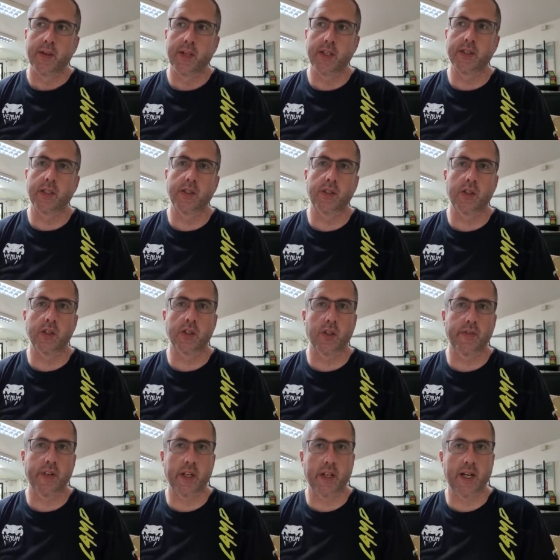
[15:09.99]
This is just
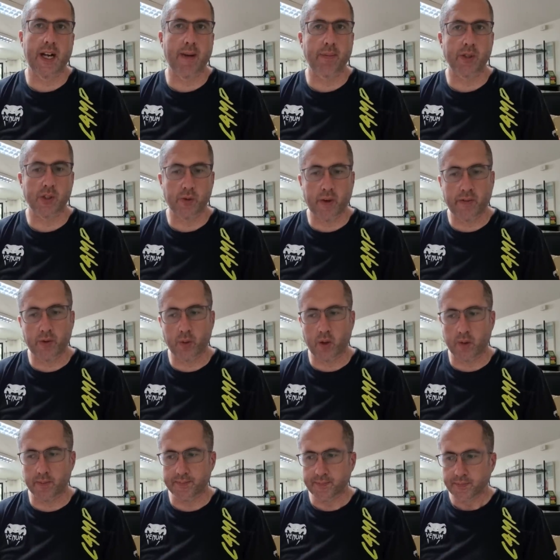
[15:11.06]
something that can happen to
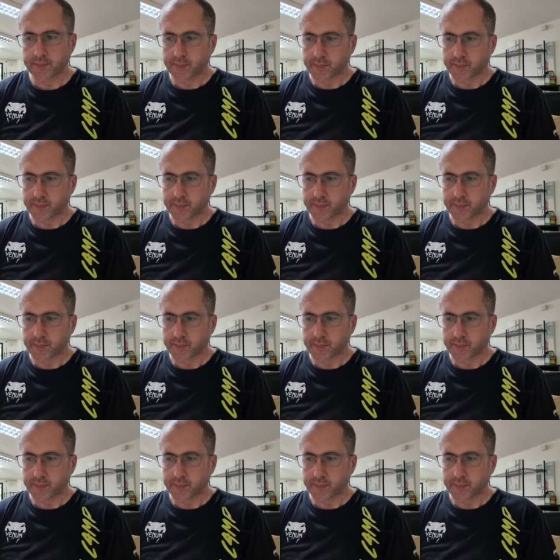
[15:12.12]
everyone.